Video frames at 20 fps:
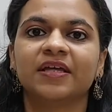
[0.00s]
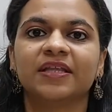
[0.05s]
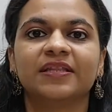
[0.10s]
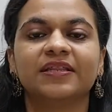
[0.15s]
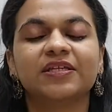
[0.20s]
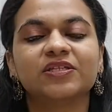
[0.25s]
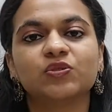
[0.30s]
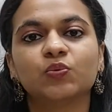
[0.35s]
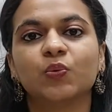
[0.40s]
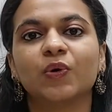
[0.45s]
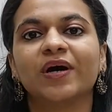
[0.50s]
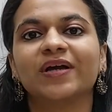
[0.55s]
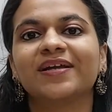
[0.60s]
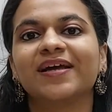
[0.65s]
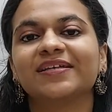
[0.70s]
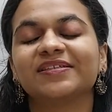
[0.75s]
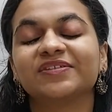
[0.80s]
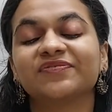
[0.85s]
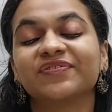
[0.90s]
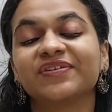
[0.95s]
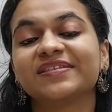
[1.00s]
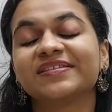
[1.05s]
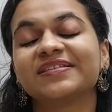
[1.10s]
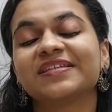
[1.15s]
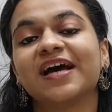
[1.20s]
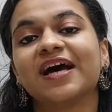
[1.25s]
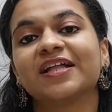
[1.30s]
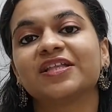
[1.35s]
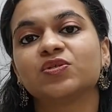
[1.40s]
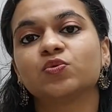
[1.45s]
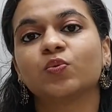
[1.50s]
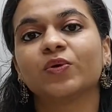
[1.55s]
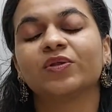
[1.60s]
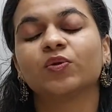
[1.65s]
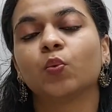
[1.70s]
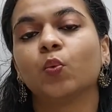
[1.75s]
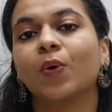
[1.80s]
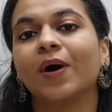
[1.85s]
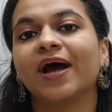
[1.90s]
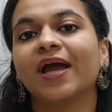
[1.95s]
this word as if it starts with
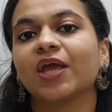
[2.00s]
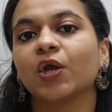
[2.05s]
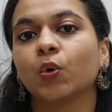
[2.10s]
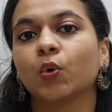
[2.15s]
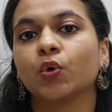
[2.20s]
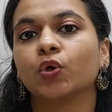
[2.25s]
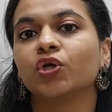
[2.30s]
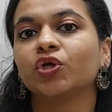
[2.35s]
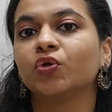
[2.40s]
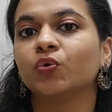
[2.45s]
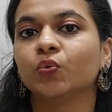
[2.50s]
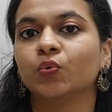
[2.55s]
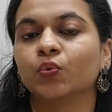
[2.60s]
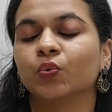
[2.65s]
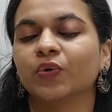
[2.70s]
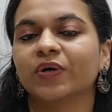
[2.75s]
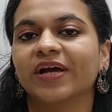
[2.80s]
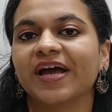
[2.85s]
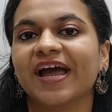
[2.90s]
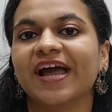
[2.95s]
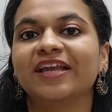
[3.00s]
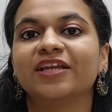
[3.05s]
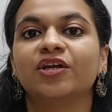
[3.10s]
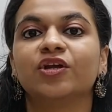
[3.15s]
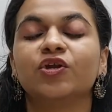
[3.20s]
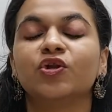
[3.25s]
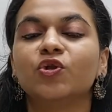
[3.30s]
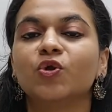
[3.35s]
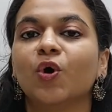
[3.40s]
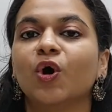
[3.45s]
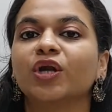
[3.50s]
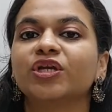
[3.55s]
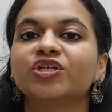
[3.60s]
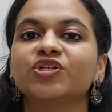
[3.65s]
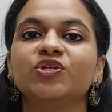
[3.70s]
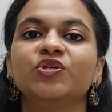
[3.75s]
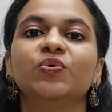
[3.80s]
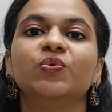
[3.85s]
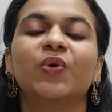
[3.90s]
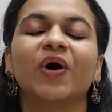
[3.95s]
Y-O-U and not
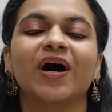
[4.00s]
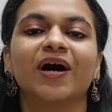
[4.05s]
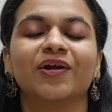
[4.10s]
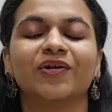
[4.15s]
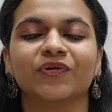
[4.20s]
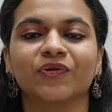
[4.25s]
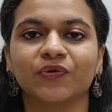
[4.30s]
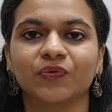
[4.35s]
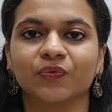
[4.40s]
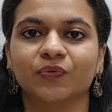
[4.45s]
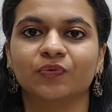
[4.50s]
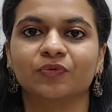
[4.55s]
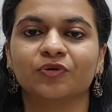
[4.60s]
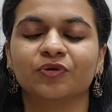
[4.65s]
U-R-U.